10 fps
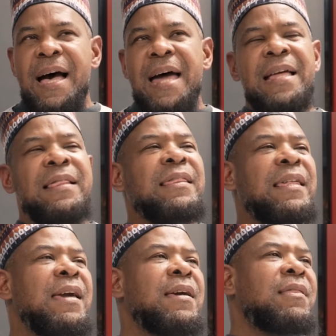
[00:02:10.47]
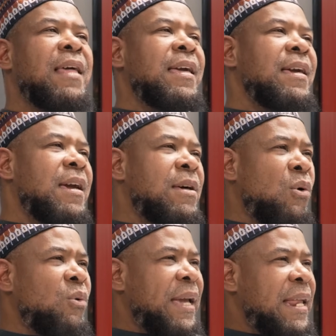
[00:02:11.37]
I didn't think they can
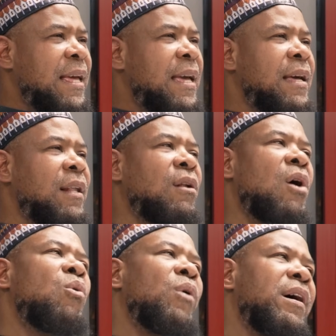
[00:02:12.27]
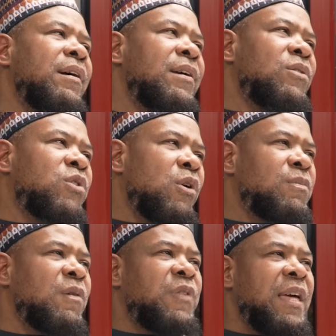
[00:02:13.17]
go any lower in
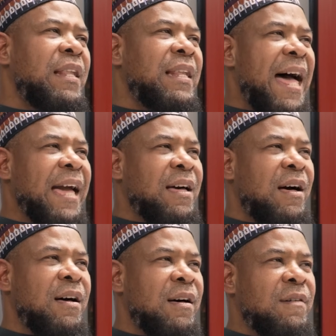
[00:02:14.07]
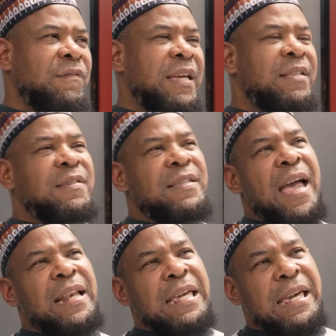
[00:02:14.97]
terms of the lack of
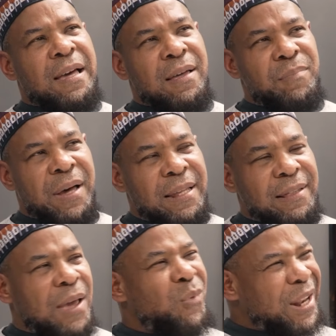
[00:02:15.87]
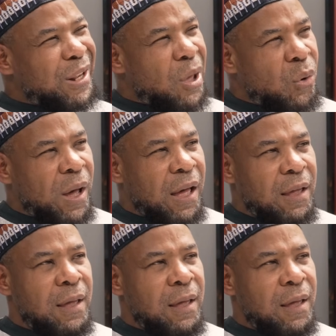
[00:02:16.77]
insaniya, but they went lower.